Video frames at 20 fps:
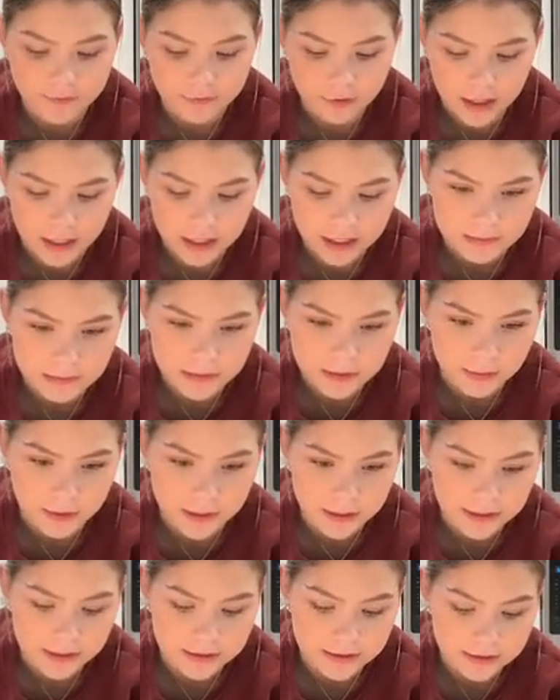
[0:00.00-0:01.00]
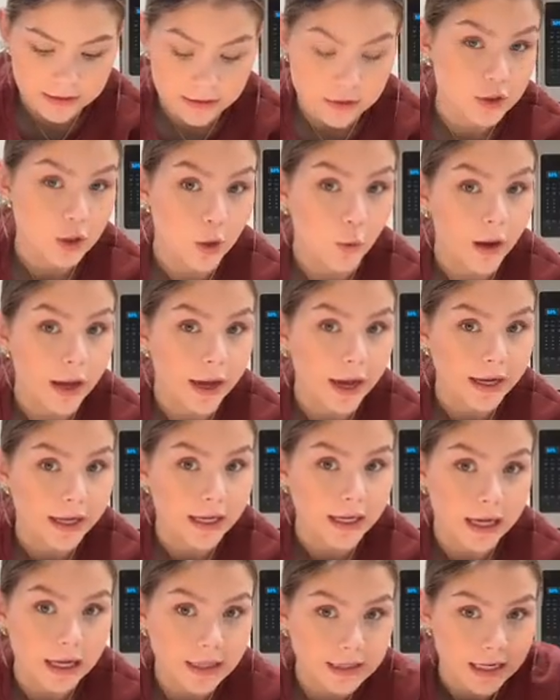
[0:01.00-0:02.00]
grams, but there's no way I
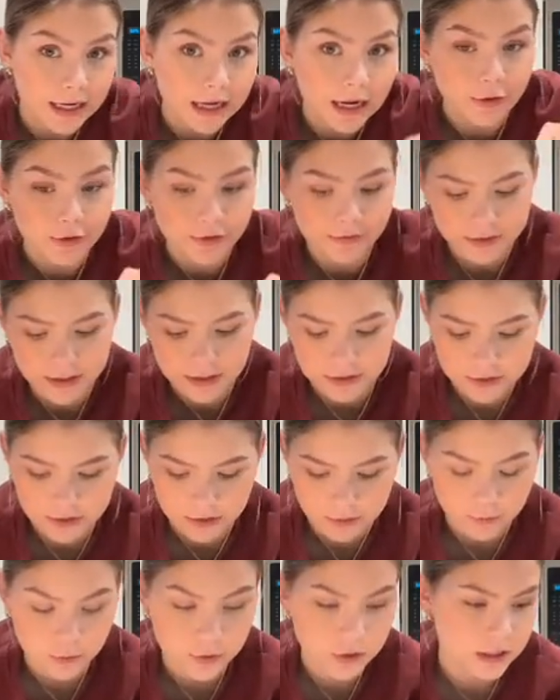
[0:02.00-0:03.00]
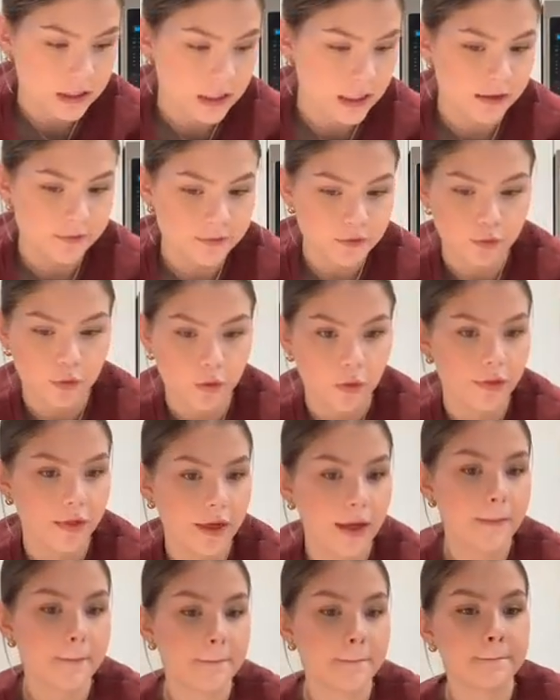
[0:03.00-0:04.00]
can get that out of here, so we're just gonna have to roll
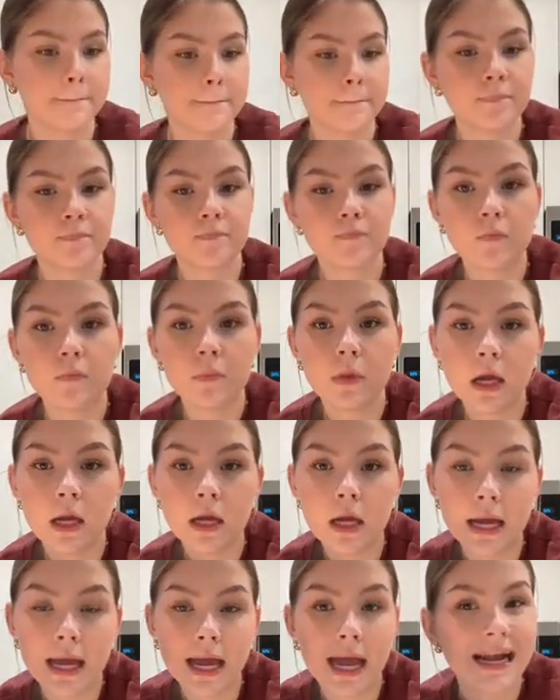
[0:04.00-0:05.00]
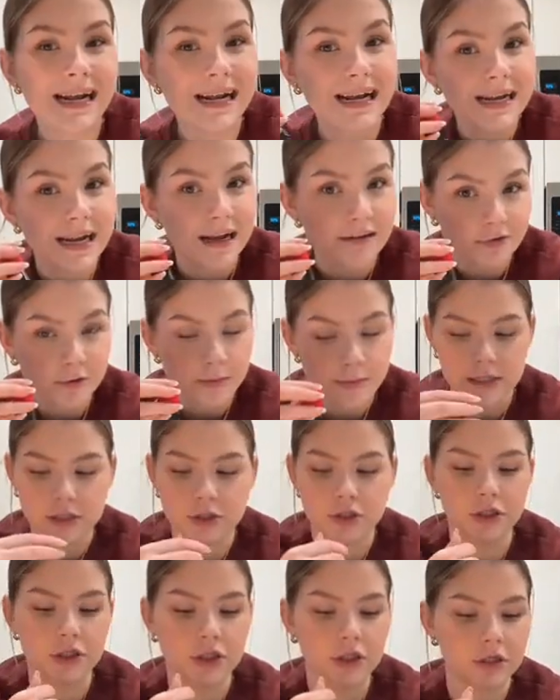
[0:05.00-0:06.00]
it. And I never
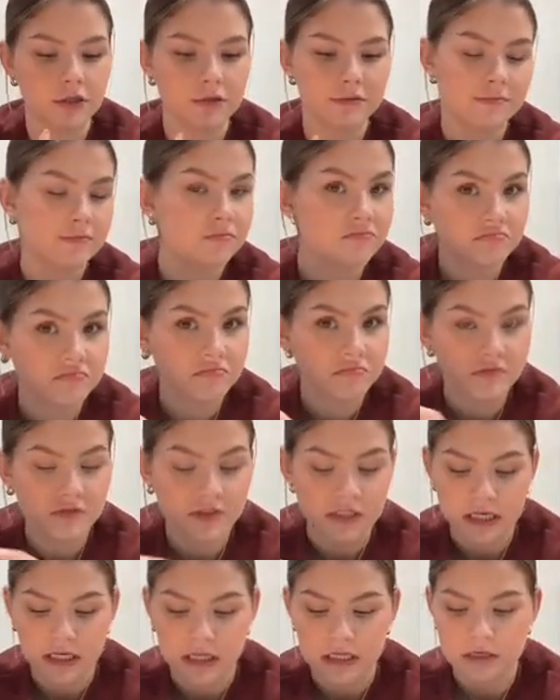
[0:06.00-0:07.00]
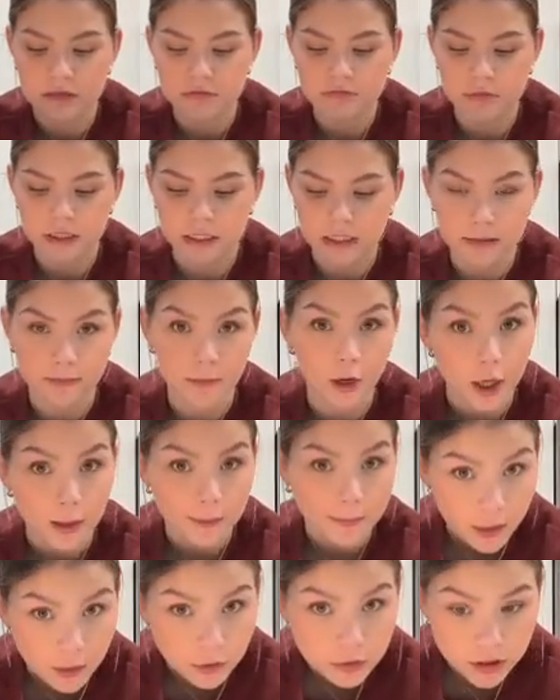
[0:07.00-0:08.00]
measure vanilla, and I'm not
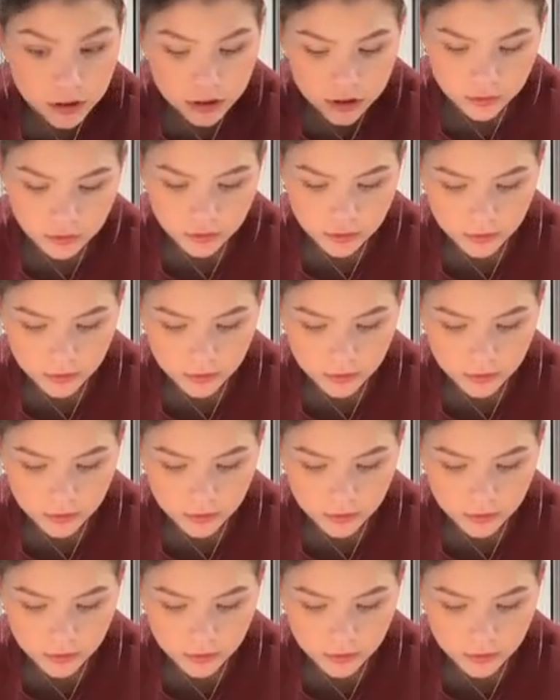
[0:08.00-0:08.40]
about to.